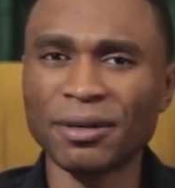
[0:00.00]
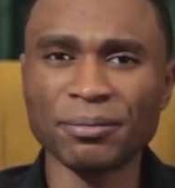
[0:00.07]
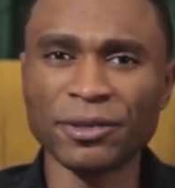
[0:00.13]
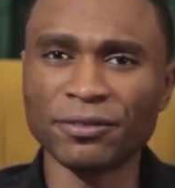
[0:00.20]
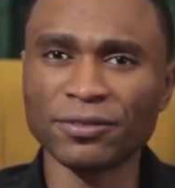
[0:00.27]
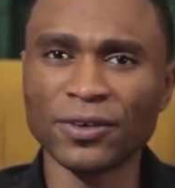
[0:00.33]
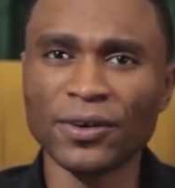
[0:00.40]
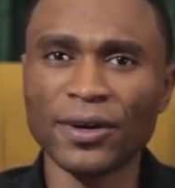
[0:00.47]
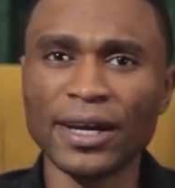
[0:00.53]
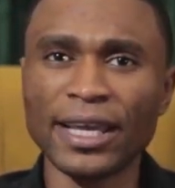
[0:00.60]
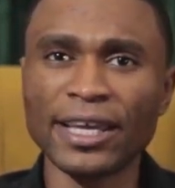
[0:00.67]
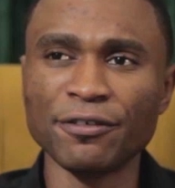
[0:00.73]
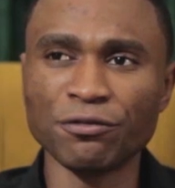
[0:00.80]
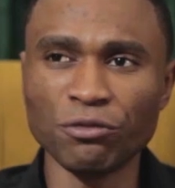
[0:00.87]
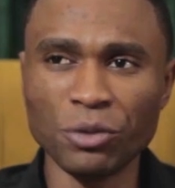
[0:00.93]
before
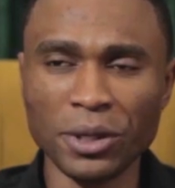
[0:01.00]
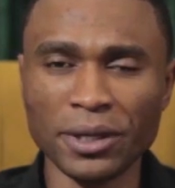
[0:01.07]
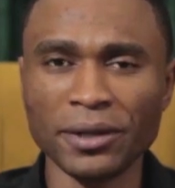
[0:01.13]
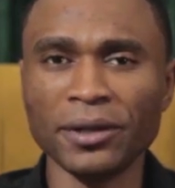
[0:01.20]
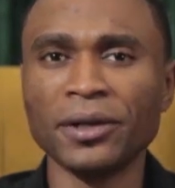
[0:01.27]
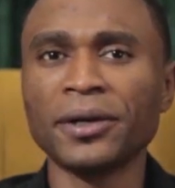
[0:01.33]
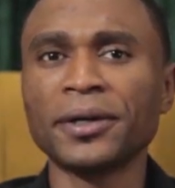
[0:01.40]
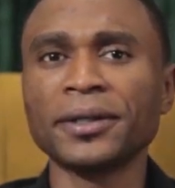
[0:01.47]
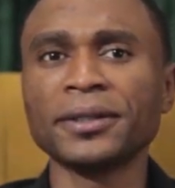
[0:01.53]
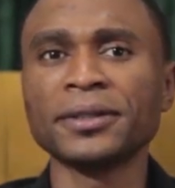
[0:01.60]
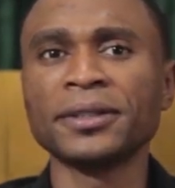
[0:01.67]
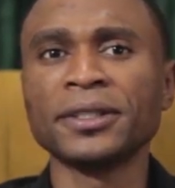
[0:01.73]
if we learn